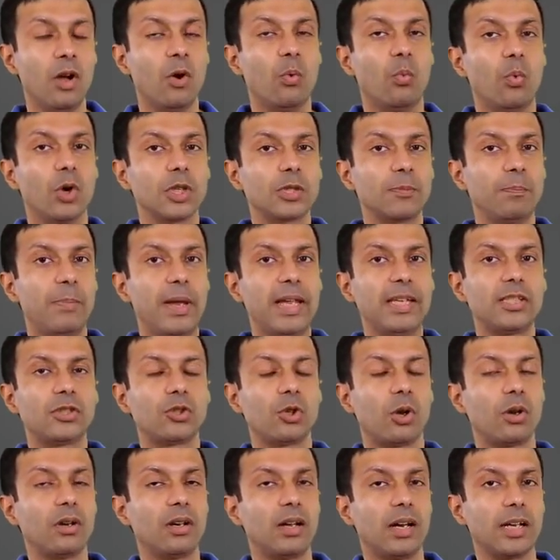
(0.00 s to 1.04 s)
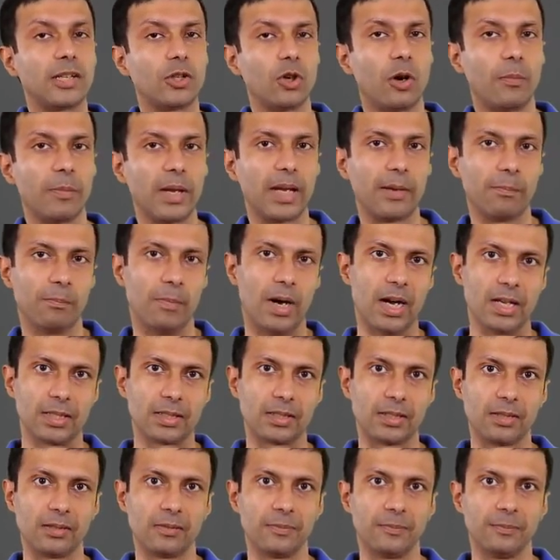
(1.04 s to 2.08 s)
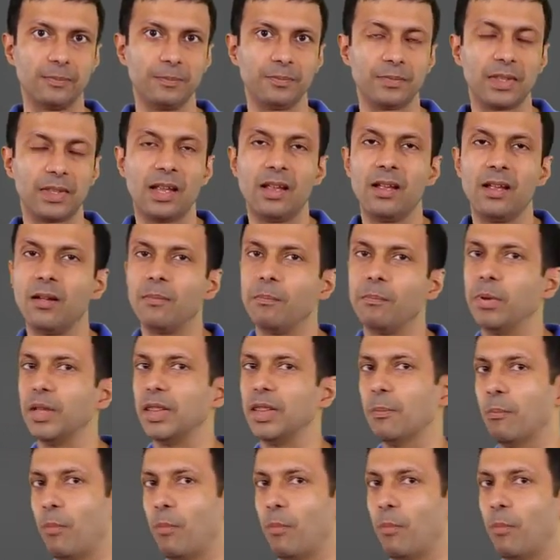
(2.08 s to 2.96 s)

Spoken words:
was based on atomic mass, but the